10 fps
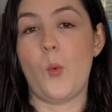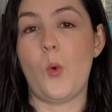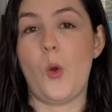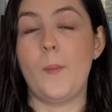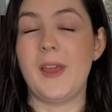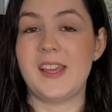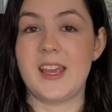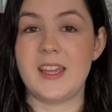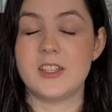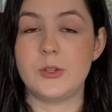won't make
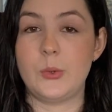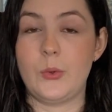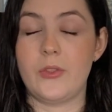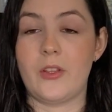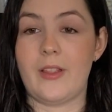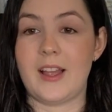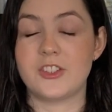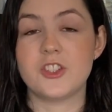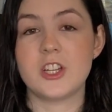it to the last